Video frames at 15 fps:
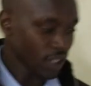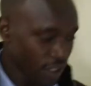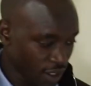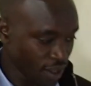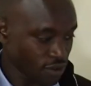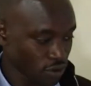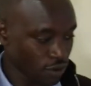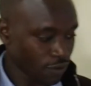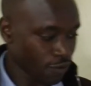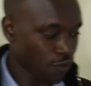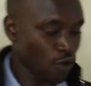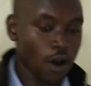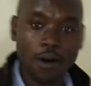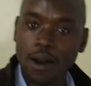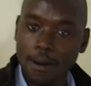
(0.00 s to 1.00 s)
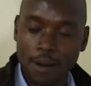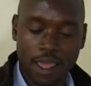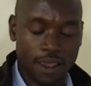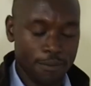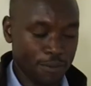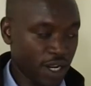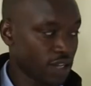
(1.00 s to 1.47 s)
let us go for
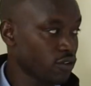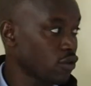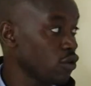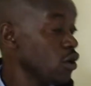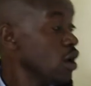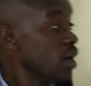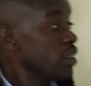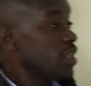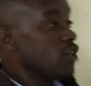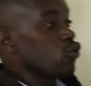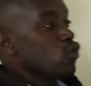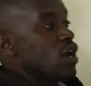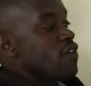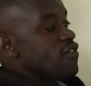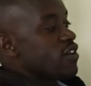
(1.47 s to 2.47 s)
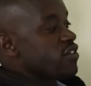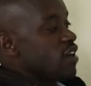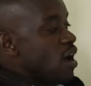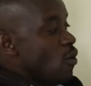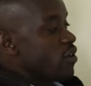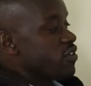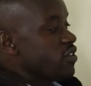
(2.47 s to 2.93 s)
our practical. That we have
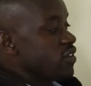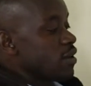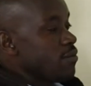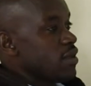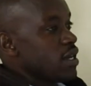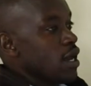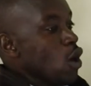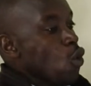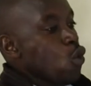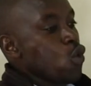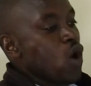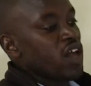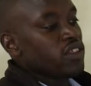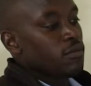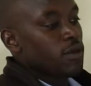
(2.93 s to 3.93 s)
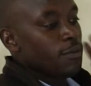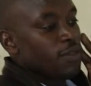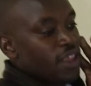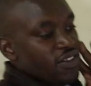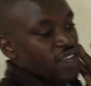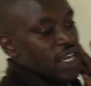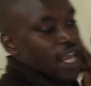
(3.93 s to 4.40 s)
our system here. We want maybe
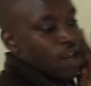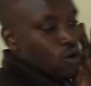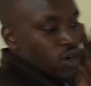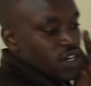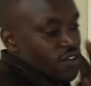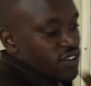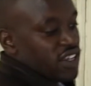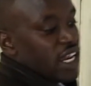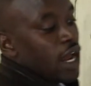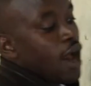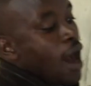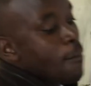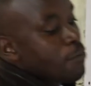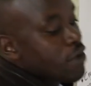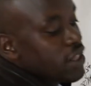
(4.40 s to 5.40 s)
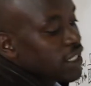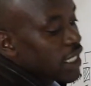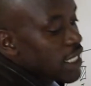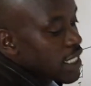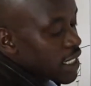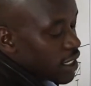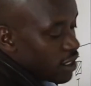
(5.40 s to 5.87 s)
there is an analog device like a printer
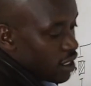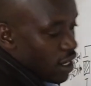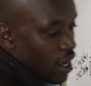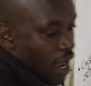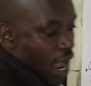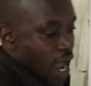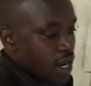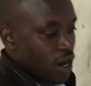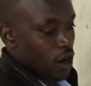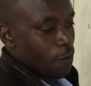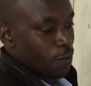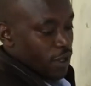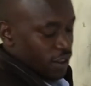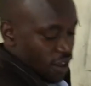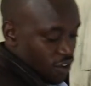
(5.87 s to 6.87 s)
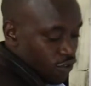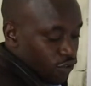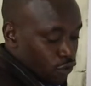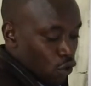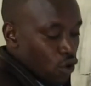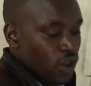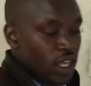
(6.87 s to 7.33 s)
here, and our printer is
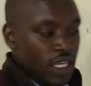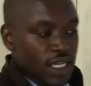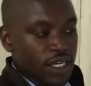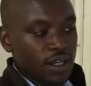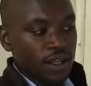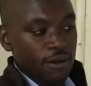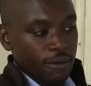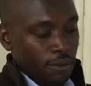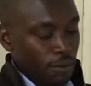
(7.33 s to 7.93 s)
throwing